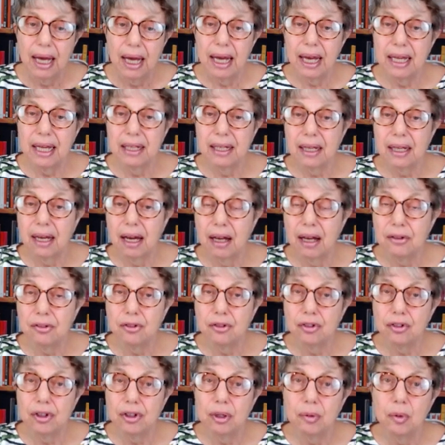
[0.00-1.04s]
in a
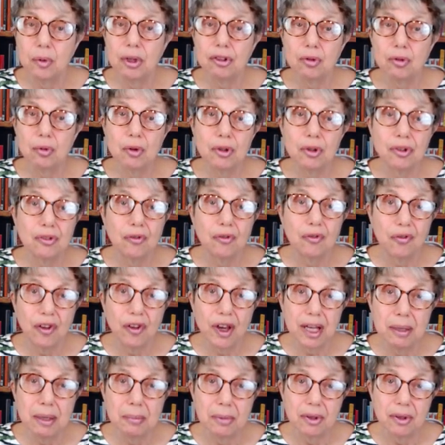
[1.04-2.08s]
country which was
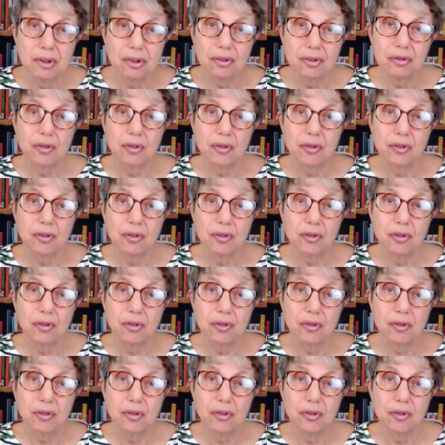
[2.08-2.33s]
famous